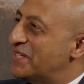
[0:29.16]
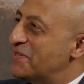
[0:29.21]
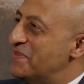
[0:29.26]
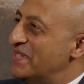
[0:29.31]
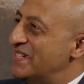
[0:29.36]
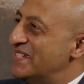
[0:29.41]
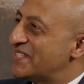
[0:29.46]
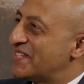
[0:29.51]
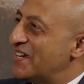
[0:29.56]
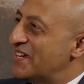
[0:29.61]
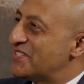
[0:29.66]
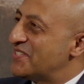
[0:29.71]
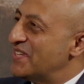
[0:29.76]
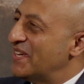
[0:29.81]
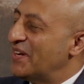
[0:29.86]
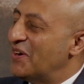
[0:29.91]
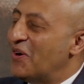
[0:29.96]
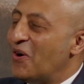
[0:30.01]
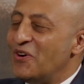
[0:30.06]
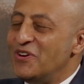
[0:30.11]
to be
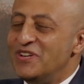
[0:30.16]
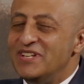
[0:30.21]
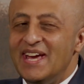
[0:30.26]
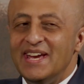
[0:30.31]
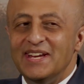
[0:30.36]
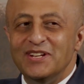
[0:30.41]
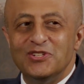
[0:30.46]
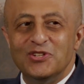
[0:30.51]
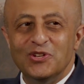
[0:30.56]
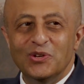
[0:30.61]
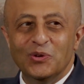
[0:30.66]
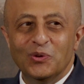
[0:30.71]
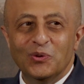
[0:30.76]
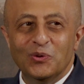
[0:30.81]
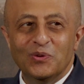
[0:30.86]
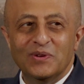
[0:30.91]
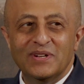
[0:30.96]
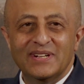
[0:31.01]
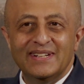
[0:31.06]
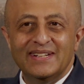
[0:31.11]
discussing on day
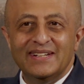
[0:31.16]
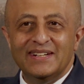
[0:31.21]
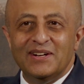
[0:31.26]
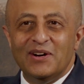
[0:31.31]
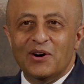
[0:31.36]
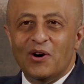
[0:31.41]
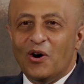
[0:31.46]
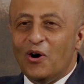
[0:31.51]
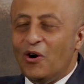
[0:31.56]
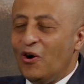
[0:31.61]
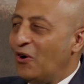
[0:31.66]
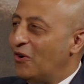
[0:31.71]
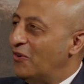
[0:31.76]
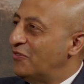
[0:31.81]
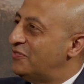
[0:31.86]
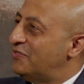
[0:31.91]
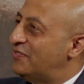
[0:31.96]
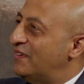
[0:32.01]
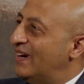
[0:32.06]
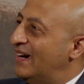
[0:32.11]
2
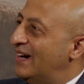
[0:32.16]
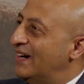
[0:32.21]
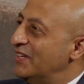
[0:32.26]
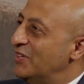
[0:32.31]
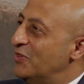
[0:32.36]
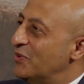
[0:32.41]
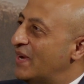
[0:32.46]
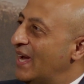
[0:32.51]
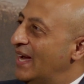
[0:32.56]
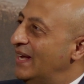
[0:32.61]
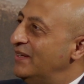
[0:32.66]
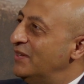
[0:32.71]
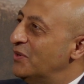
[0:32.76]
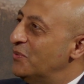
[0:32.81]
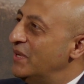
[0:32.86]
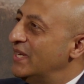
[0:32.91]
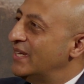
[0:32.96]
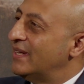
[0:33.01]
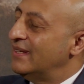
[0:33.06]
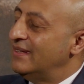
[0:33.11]
of UK-India
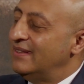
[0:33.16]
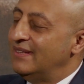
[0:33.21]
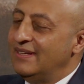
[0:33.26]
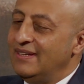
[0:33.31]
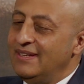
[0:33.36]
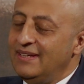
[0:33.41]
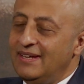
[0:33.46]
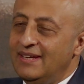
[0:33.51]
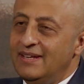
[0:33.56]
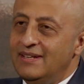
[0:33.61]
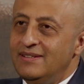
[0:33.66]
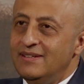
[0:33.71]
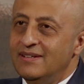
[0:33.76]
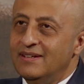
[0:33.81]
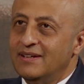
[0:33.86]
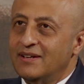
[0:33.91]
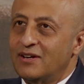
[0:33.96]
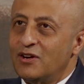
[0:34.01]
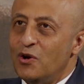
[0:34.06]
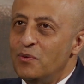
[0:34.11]
Week and the
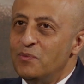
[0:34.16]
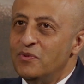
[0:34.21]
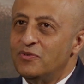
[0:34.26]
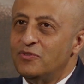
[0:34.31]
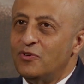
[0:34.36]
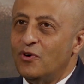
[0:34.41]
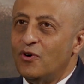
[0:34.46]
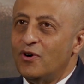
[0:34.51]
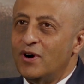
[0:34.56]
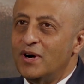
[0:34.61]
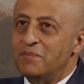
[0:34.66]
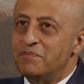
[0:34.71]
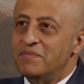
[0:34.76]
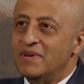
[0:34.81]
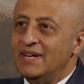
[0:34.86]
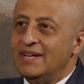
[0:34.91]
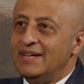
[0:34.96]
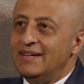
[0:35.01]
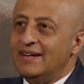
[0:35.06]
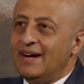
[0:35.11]
India Global Forum.
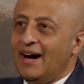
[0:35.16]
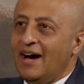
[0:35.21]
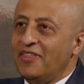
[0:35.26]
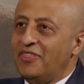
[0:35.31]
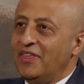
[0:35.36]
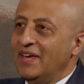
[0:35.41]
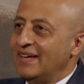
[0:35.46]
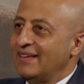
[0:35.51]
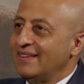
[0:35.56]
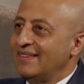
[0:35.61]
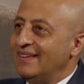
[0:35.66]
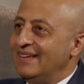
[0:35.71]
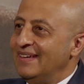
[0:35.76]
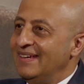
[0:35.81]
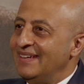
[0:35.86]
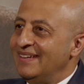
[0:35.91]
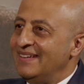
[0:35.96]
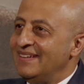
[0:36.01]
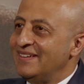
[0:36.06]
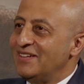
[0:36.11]
I think
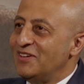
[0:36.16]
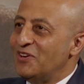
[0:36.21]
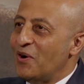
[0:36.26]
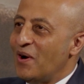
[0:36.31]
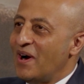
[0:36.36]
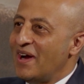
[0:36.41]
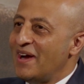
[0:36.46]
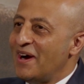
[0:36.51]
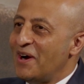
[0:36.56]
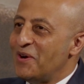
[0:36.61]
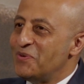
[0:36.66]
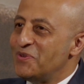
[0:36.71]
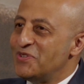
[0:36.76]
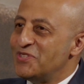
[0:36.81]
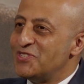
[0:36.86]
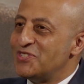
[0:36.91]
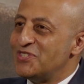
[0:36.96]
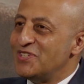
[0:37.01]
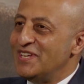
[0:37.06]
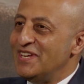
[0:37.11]
I
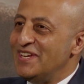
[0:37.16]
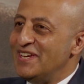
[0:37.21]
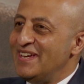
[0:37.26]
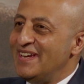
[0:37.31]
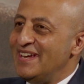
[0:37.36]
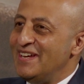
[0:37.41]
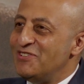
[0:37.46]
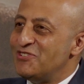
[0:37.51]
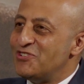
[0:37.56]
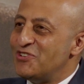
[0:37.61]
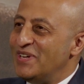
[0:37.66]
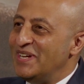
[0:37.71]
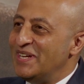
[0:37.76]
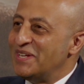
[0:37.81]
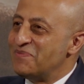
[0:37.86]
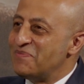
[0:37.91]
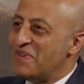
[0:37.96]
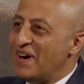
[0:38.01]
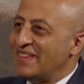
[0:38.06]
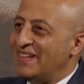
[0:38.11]
was
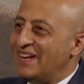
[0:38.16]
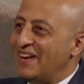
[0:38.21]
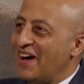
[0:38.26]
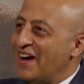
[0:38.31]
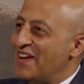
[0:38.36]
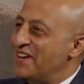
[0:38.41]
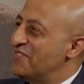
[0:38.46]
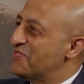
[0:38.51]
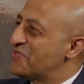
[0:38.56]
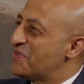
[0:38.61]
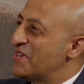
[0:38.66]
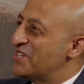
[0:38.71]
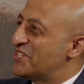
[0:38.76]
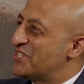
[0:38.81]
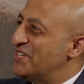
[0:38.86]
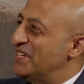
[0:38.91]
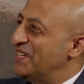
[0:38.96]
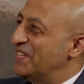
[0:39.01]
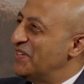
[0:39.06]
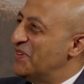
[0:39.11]
intrigued by the line of
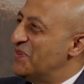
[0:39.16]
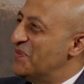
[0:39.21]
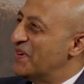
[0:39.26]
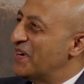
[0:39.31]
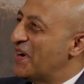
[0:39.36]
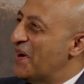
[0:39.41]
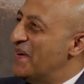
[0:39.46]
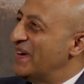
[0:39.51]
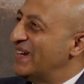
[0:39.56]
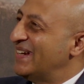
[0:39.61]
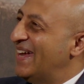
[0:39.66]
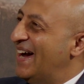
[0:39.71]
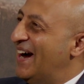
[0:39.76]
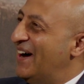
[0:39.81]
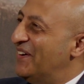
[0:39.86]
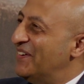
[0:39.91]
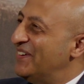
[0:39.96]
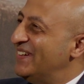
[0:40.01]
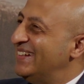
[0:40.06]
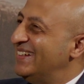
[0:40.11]
questioning you were going
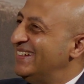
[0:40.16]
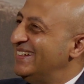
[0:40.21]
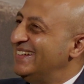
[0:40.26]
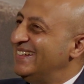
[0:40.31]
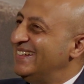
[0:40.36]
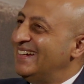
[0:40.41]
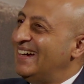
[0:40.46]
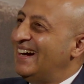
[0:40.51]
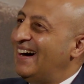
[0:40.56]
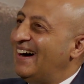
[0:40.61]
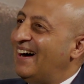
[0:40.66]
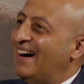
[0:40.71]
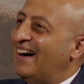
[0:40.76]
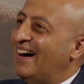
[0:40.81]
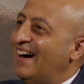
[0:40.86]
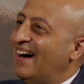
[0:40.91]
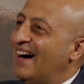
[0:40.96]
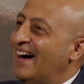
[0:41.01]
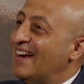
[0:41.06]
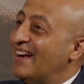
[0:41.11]
down,
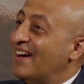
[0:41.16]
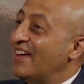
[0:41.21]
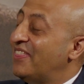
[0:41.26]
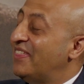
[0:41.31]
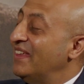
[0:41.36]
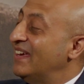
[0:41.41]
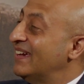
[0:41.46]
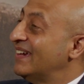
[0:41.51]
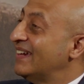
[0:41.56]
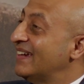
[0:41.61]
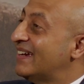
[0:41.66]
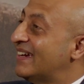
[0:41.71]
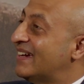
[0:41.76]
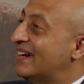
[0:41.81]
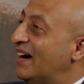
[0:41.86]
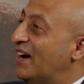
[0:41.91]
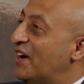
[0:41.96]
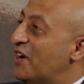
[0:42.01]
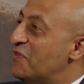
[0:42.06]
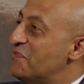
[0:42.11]
and I think
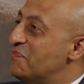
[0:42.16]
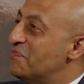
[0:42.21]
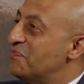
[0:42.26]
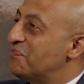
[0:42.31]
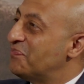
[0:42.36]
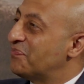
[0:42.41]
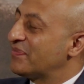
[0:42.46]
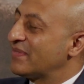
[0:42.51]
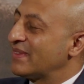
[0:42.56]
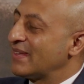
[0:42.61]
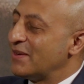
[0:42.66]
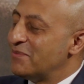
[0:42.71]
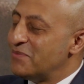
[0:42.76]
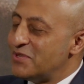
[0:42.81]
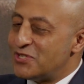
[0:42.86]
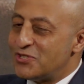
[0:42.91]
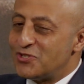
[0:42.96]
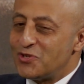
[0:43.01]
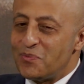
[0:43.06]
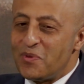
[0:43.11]
Mr.
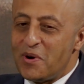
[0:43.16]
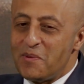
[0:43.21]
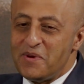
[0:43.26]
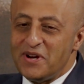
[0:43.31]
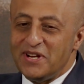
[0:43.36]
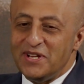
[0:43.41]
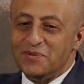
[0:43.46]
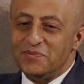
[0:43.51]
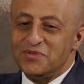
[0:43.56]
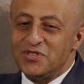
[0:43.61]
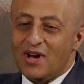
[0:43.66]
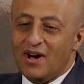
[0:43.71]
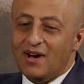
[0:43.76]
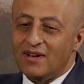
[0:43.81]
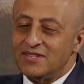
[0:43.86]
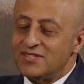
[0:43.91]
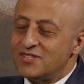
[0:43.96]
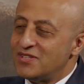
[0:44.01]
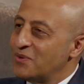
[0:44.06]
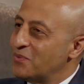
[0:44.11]
Subramaniam's
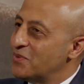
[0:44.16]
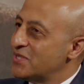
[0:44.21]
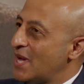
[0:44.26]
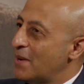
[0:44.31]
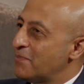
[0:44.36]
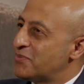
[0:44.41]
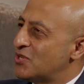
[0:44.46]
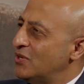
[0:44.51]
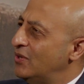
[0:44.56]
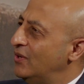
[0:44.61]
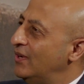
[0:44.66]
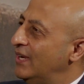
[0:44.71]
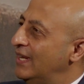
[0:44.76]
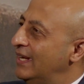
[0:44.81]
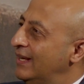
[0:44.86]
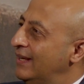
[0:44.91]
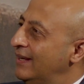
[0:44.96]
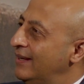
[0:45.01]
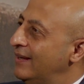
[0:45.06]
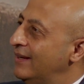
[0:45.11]
answer was
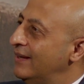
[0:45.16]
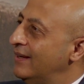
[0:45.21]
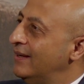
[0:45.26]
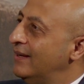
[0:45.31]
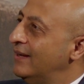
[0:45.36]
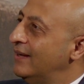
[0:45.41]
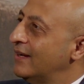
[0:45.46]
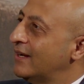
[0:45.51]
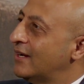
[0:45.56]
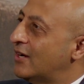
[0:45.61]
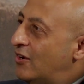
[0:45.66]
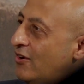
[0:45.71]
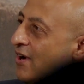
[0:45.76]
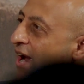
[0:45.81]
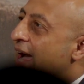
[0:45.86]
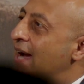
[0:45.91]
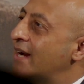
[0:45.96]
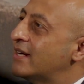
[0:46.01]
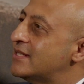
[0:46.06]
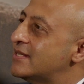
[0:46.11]
absolutely
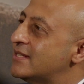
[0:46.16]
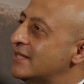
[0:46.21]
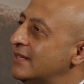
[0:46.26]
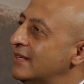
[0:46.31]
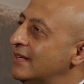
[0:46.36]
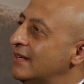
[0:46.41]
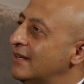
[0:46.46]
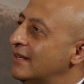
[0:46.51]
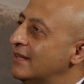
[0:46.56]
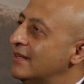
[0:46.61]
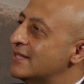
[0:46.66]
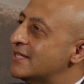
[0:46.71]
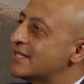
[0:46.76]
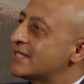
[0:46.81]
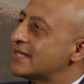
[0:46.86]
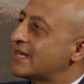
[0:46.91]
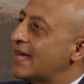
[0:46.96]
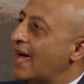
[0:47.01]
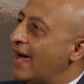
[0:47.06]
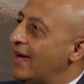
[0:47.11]
correct. The
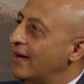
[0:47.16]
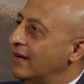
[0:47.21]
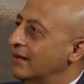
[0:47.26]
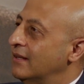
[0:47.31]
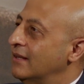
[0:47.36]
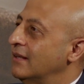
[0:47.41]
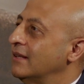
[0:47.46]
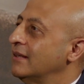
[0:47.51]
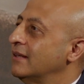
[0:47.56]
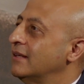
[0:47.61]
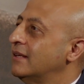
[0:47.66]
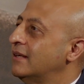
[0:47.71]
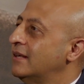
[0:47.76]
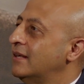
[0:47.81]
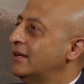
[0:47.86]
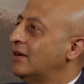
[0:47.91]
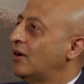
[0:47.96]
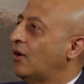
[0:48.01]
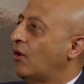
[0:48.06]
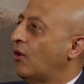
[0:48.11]
scale
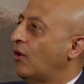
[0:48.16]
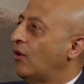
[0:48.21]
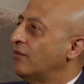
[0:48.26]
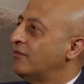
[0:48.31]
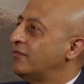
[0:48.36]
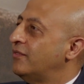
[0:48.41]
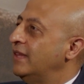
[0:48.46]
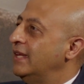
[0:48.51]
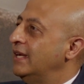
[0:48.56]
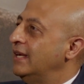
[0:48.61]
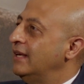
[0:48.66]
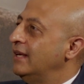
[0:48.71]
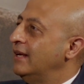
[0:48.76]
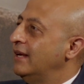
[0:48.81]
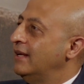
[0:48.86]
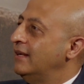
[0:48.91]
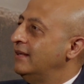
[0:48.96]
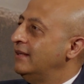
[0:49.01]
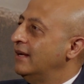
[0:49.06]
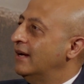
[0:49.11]
of the
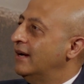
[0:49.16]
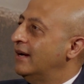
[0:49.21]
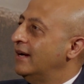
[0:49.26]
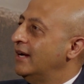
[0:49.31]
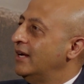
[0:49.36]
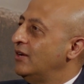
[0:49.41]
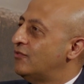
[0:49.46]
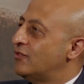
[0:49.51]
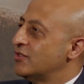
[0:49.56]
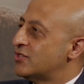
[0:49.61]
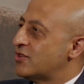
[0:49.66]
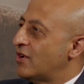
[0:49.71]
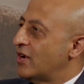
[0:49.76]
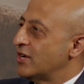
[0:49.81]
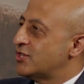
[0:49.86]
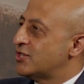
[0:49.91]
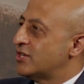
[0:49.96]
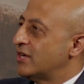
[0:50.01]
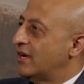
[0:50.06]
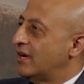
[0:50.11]
India
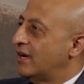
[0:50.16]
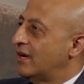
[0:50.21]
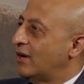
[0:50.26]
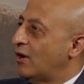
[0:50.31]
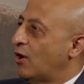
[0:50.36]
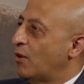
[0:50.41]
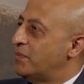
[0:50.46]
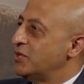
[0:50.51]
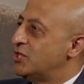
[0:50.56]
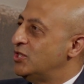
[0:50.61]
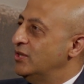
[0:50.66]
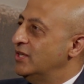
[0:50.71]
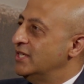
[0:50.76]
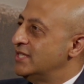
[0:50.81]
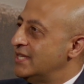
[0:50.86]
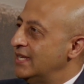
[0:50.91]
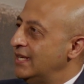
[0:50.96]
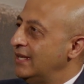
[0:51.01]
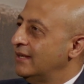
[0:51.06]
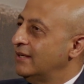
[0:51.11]
infrastructure
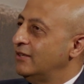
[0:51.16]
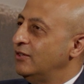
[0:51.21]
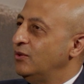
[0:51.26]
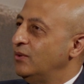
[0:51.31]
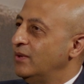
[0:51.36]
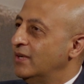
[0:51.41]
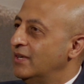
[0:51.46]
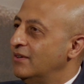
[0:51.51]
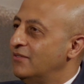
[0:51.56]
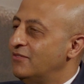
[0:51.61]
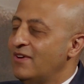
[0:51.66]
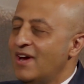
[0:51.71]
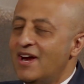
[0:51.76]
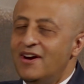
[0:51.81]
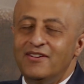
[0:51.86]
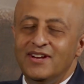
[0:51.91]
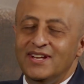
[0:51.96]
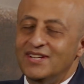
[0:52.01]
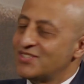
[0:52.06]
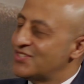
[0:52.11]
opportunity, and you heard
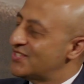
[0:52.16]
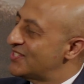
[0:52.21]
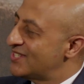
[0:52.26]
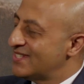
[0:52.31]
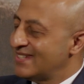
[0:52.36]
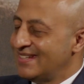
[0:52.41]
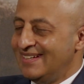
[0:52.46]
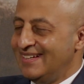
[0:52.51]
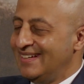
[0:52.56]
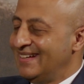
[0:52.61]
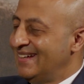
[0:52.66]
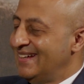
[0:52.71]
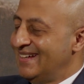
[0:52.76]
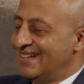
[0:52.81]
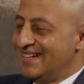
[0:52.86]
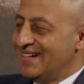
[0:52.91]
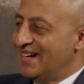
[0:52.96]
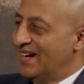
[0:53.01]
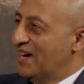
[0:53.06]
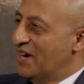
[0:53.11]
various
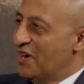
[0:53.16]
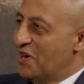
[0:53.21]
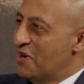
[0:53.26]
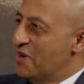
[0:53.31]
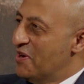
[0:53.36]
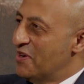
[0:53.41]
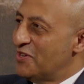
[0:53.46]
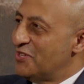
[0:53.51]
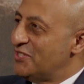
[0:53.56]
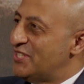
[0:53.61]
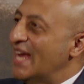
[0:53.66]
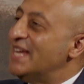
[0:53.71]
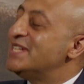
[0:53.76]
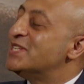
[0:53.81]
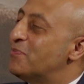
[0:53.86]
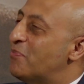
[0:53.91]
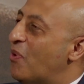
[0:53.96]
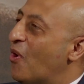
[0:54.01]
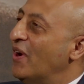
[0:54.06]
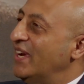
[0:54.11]

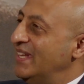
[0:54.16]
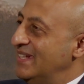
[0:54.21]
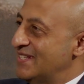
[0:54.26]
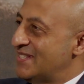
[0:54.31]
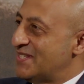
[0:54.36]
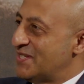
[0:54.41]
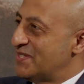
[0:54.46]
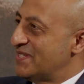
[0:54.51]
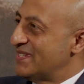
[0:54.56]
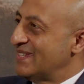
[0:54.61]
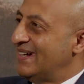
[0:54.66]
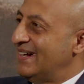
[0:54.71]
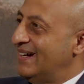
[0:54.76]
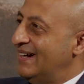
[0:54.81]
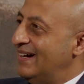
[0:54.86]
data points